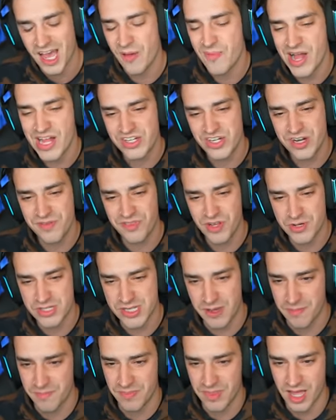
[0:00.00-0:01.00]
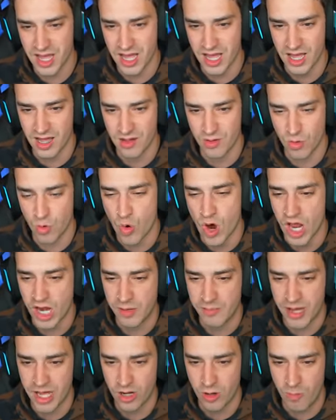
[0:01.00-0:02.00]
Imagine if there was a water
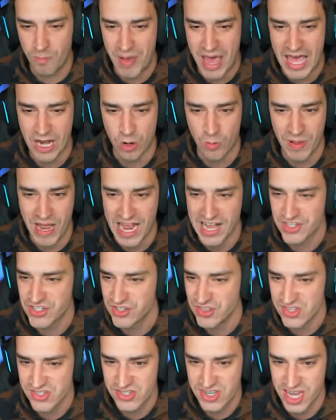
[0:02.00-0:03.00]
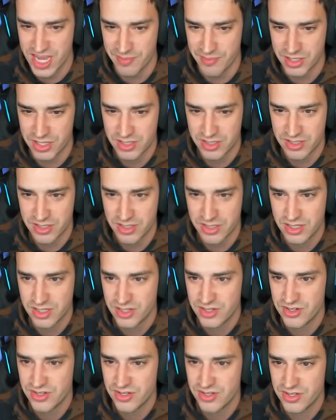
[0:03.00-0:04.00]
bottle battle pass in this game.
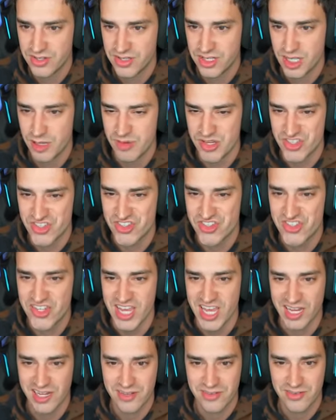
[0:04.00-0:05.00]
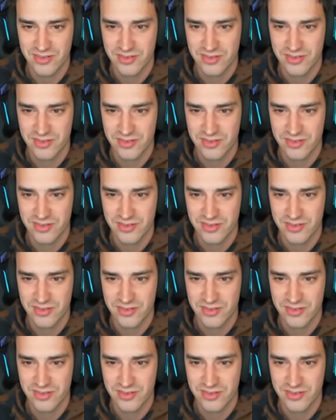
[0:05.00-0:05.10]
That'd be sick.